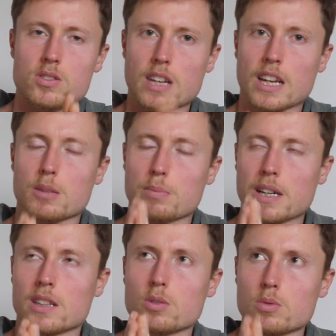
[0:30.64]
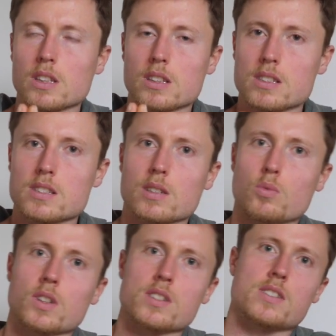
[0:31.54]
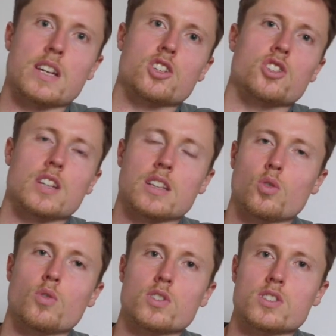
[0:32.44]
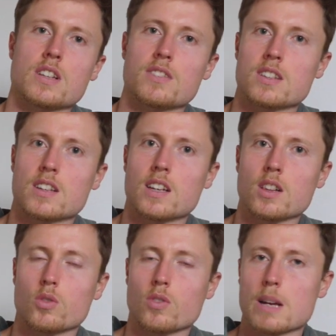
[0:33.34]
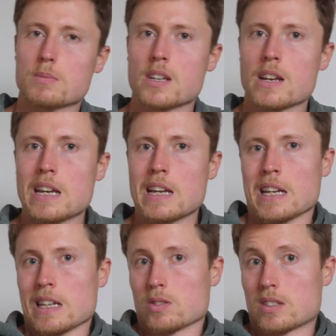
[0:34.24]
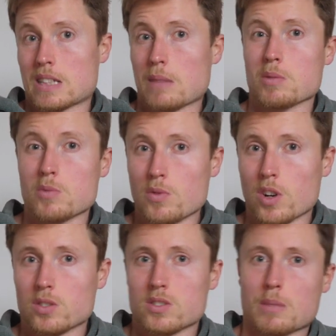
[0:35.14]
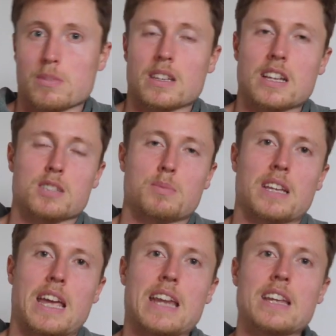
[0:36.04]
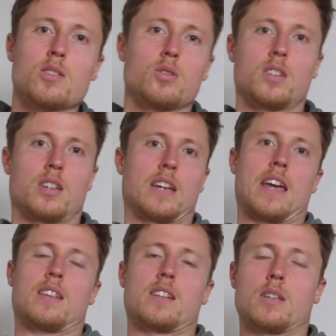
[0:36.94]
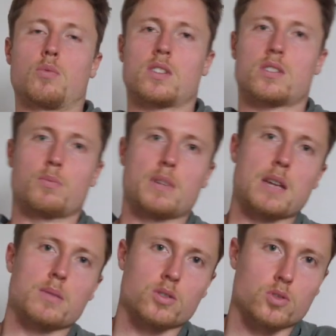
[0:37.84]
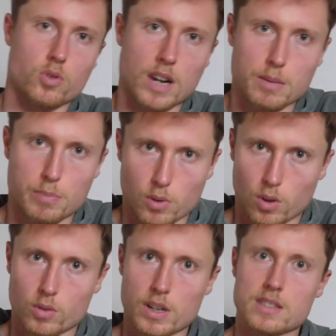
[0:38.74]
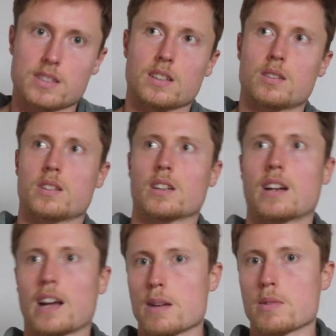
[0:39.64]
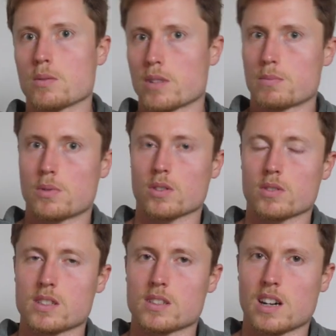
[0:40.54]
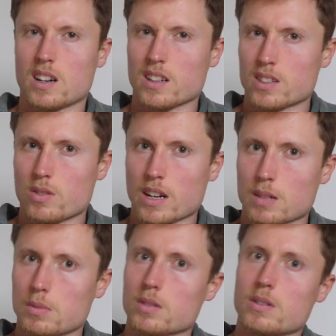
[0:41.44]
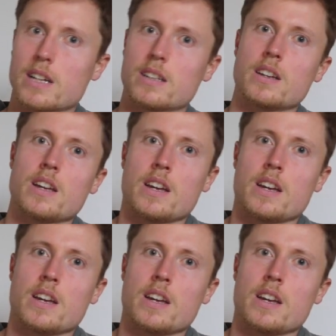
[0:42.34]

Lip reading: cycle by doing this one session at over 70 kilograms. So it's time to move on to something else, but any good athlete wants to be able to track progress, and in climbing, where progress is hardly trackable, right?